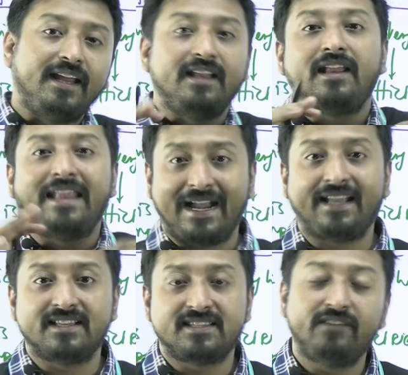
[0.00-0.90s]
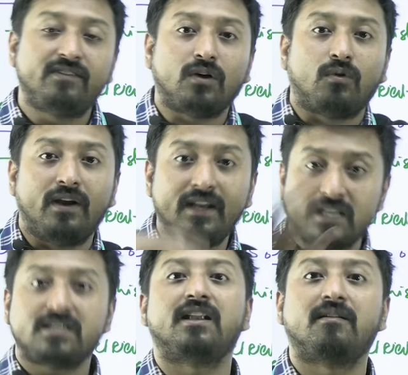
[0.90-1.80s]
a lattice, if the
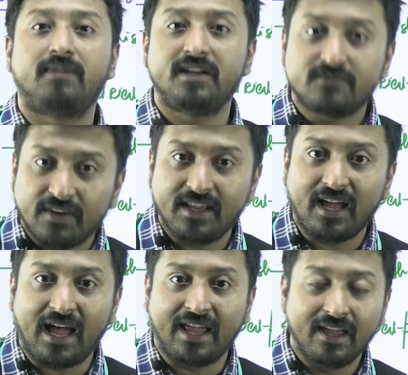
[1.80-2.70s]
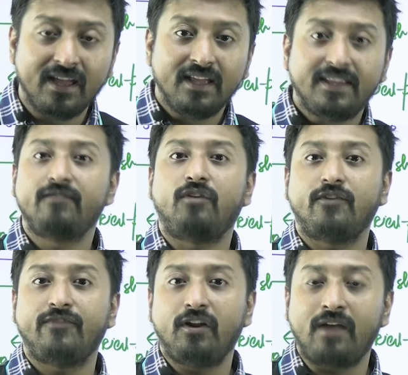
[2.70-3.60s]
coordination number is very high, then what
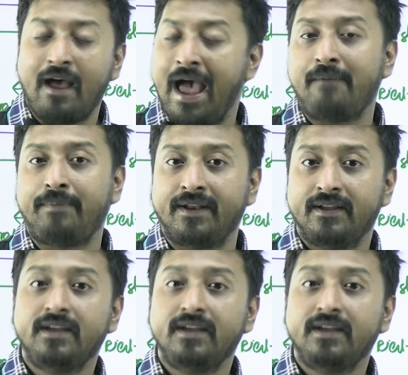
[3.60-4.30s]
will happen?